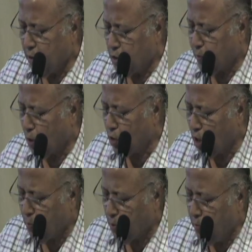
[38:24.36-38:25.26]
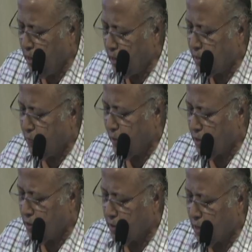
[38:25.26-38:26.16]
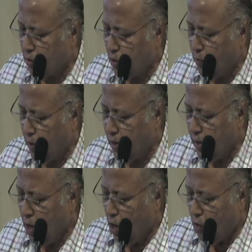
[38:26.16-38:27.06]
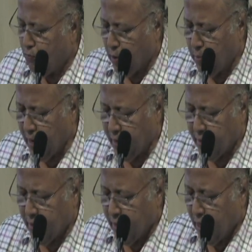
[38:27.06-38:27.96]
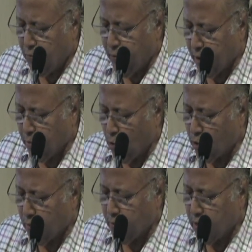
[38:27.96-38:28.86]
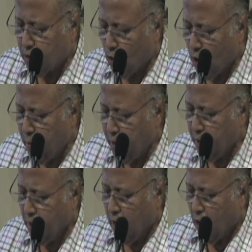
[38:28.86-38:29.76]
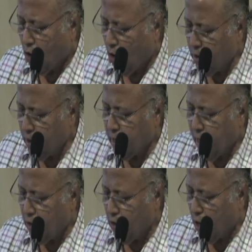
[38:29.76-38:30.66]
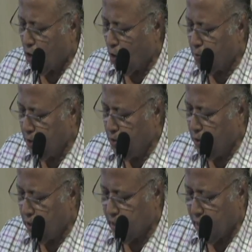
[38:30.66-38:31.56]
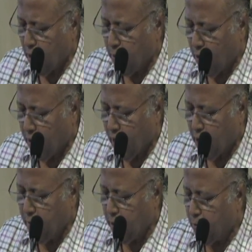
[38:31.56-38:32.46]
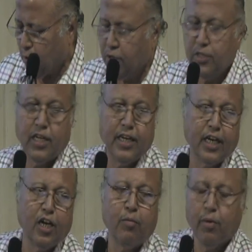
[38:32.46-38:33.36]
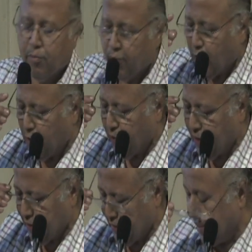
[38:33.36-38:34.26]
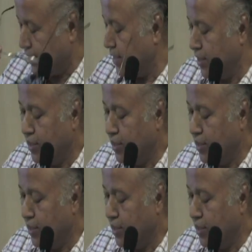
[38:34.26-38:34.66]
sprouting up on millions of acres around the world of farmland. In fact, most of the soybean, corn, canola crops in US and abroad are being produced genetically modified seeds.